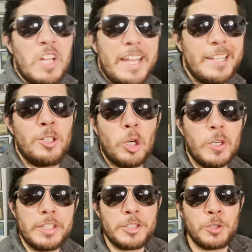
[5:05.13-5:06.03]

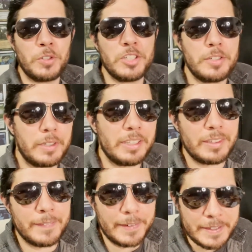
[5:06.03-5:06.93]
encouraged
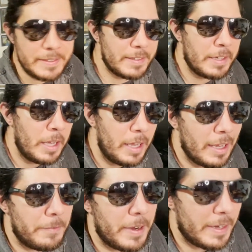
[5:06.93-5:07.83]
restricted list,
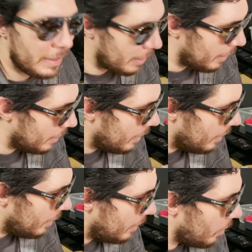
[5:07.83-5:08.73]
if anything.
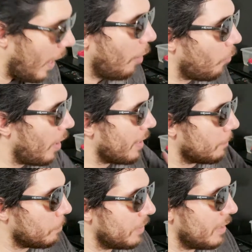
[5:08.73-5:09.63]
You know, outright
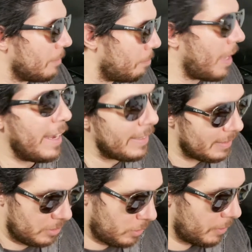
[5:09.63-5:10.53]
completely
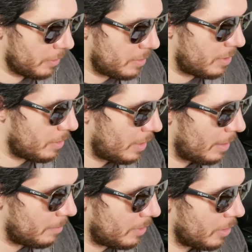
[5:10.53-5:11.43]
banning cards
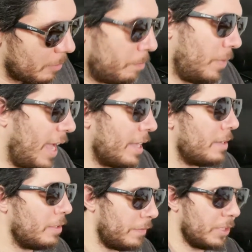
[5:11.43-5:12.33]
that, you know,
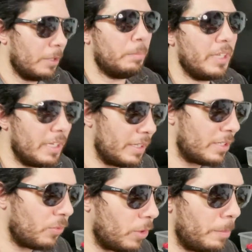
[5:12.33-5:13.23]
hey, if you're going to play in
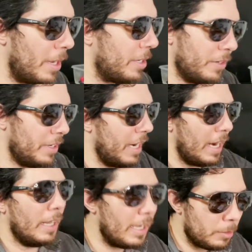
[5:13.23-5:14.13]
this format, you're
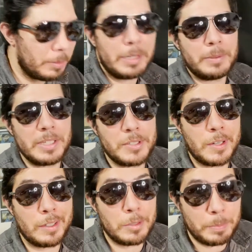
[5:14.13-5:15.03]
not allowed to play with these
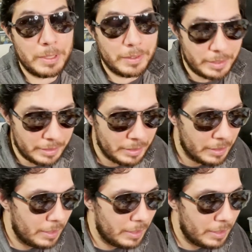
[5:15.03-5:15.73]
cards, period.